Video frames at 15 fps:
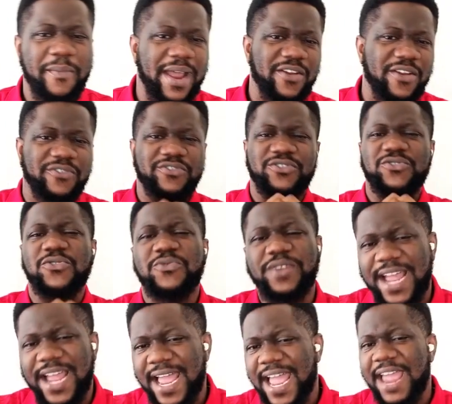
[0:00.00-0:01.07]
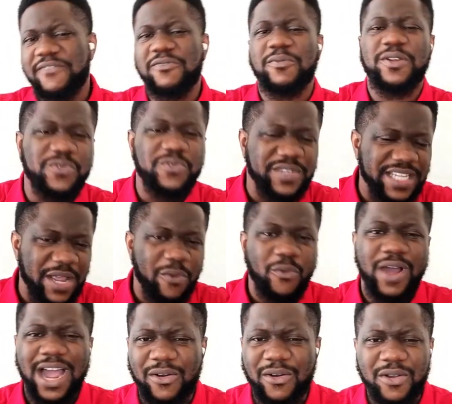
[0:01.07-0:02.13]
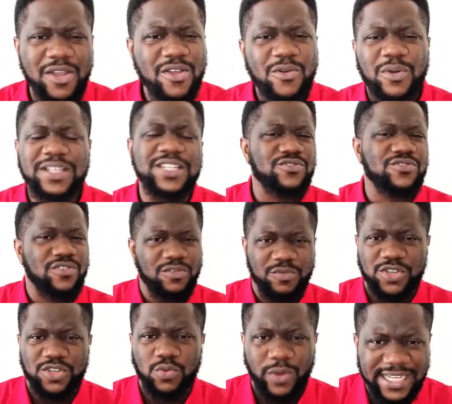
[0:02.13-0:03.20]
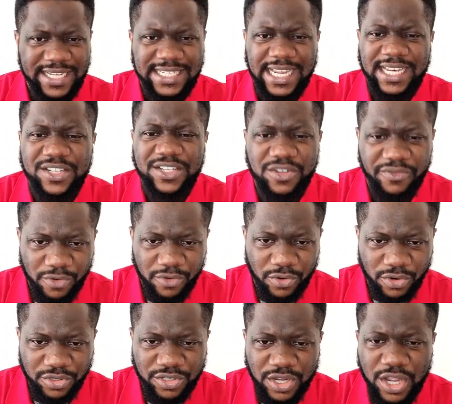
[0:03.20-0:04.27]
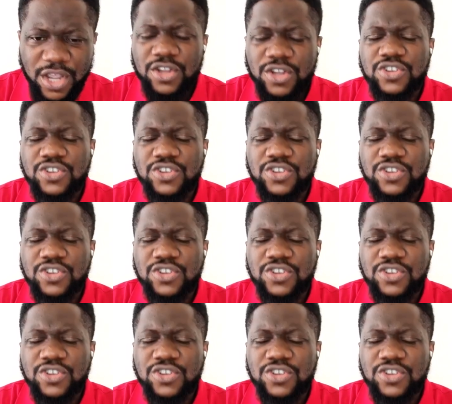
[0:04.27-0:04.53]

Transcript: share my love story, ah, everybody will say, wow, what is wrong with you? What exactly is your focus?